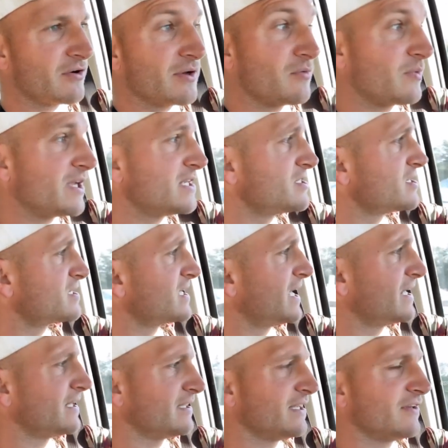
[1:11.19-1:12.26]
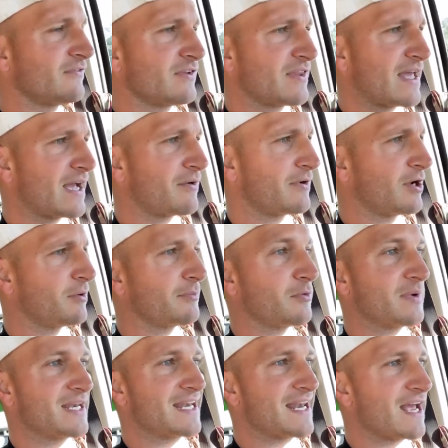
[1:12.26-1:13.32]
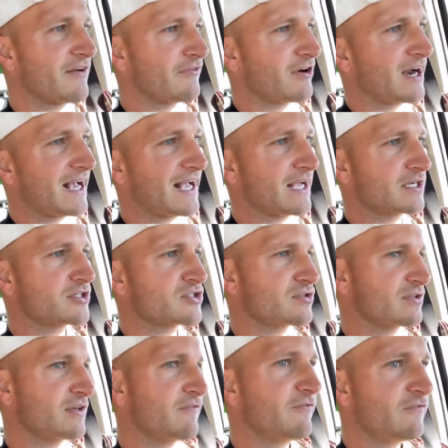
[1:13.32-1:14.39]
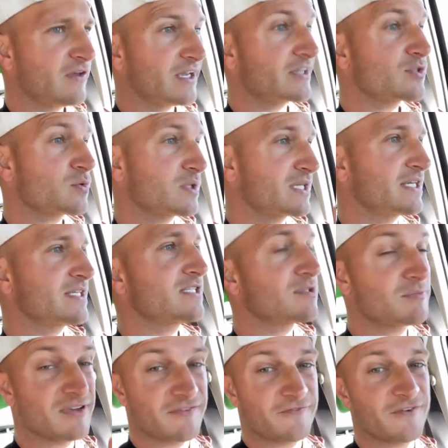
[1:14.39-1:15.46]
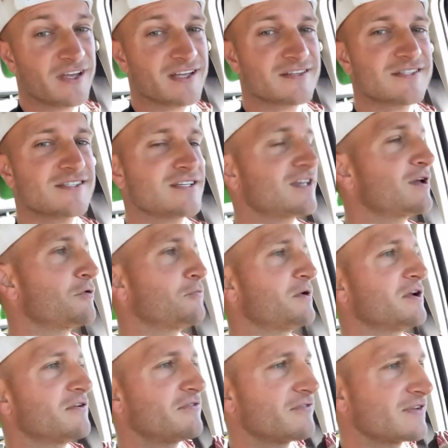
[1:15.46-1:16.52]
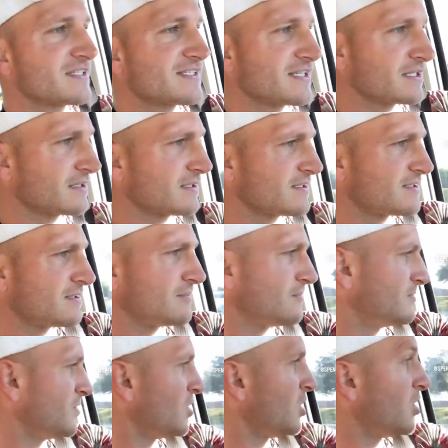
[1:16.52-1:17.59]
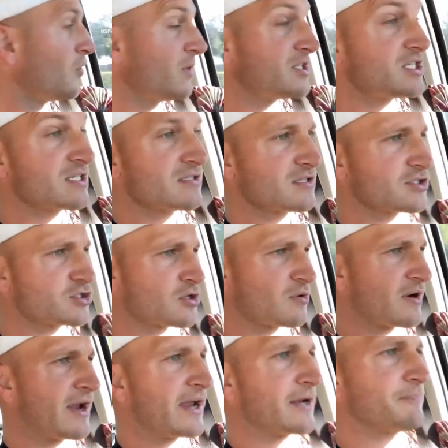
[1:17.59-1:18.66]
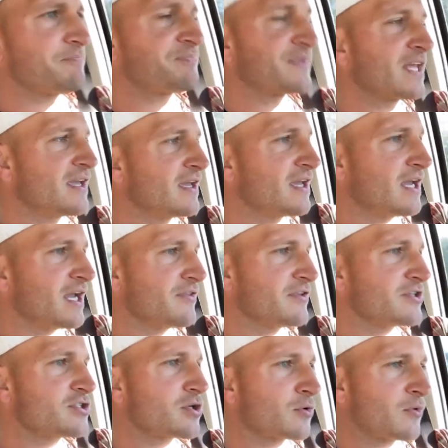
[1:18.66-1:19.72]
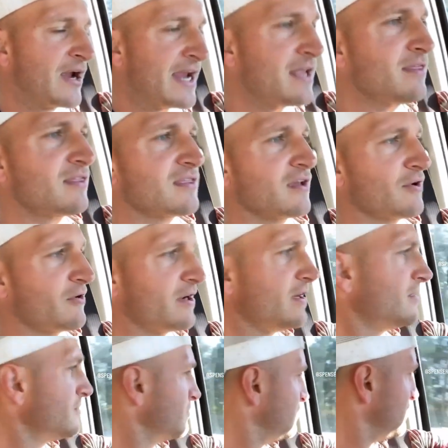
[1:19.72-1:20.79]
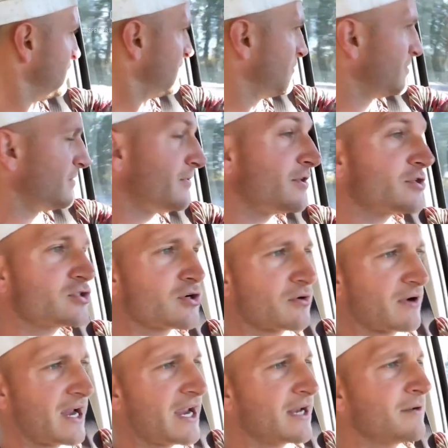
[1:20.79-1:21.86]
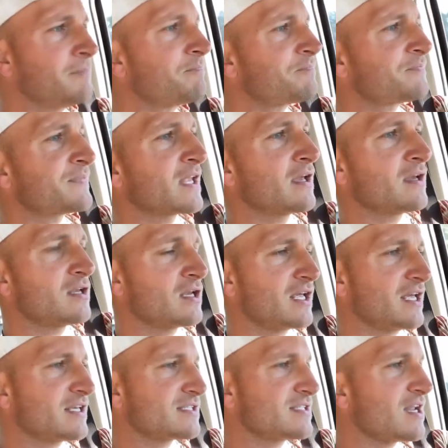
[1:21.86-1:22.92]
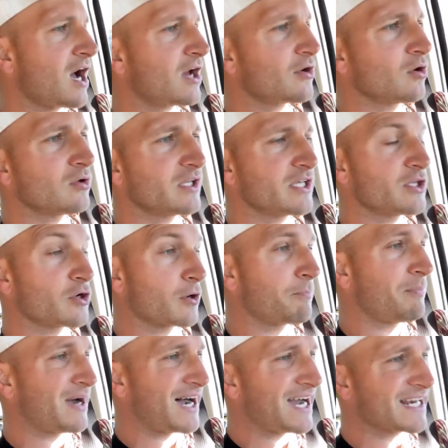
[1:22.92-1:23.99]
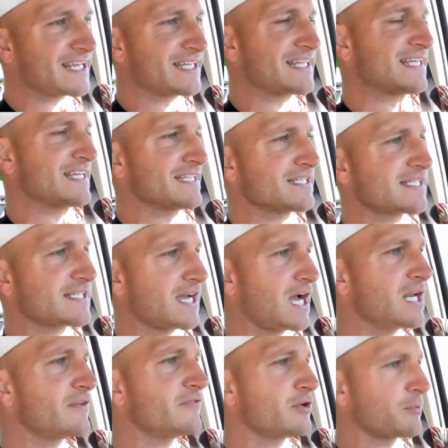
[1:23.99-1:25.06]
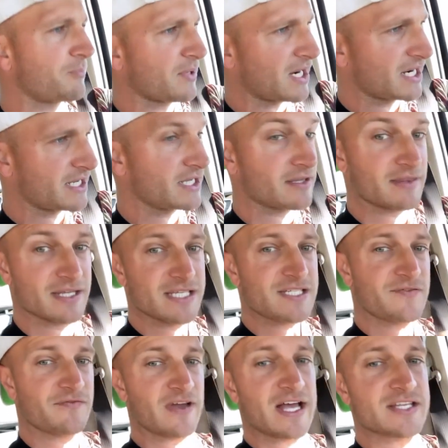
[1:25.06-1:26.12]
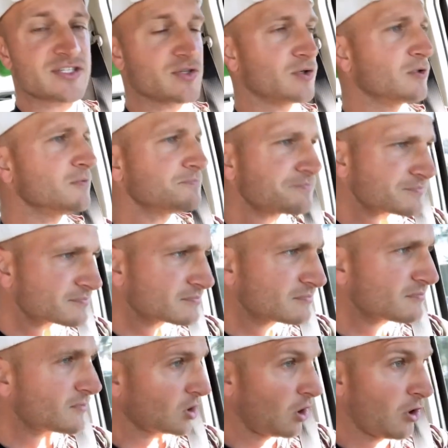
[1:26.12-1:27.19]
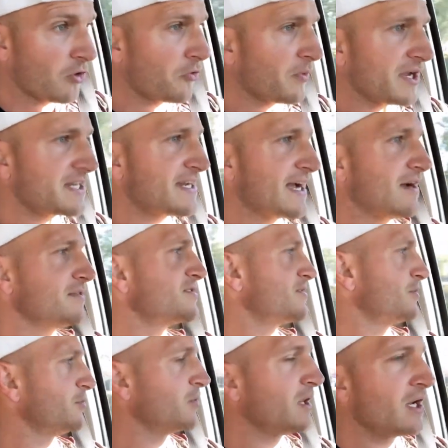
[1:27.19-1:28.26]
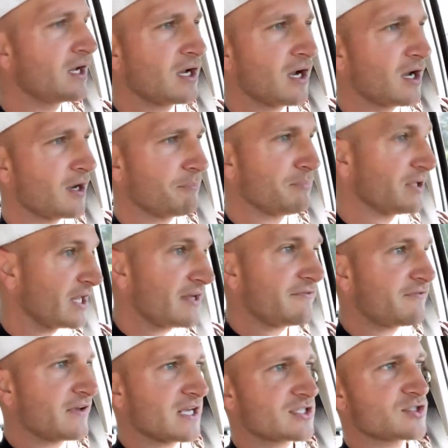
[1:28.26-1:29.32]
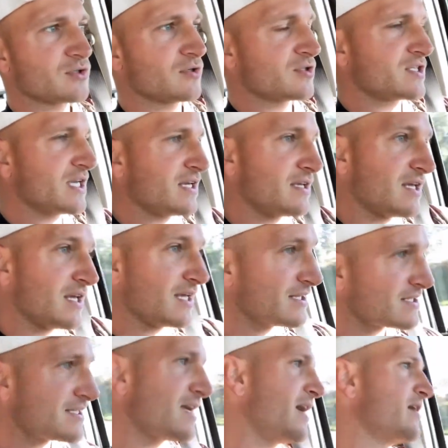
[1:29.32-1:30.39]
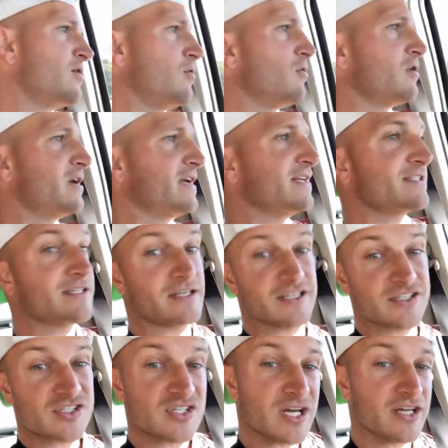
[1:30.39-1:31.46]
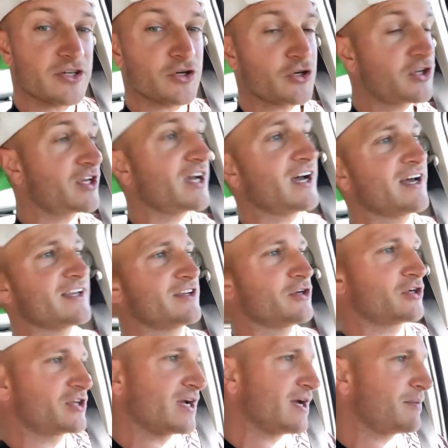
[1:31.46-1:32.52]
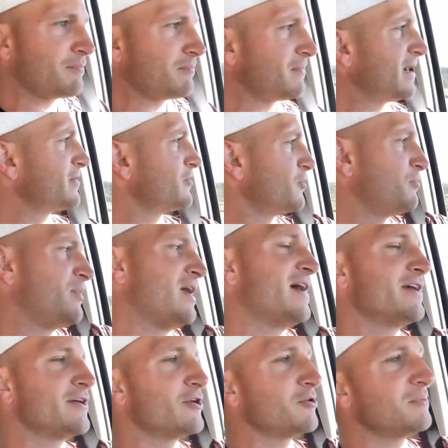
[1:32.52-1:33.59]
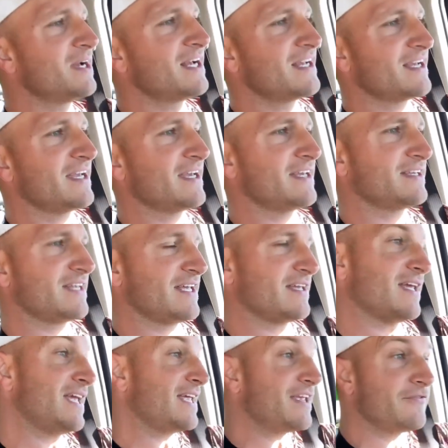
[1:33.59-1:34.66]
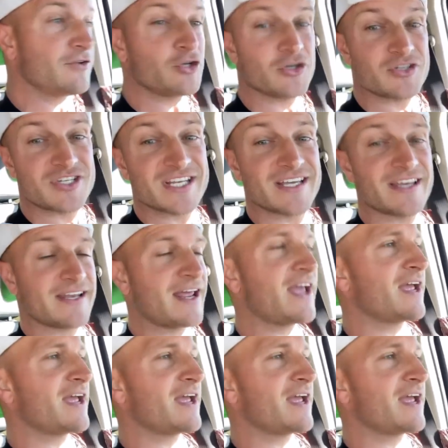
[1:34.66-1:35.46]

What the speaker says: And we just kind of live in that realm, and we never actually fix what needs to be fixed to get rid of sickness, which is the terrain. In the terrain theory, the terrain is not only your body, the inside of your body in this vessel, all the way down to blood vessels and inside organs and inside your gut microbiome, and even your DNA.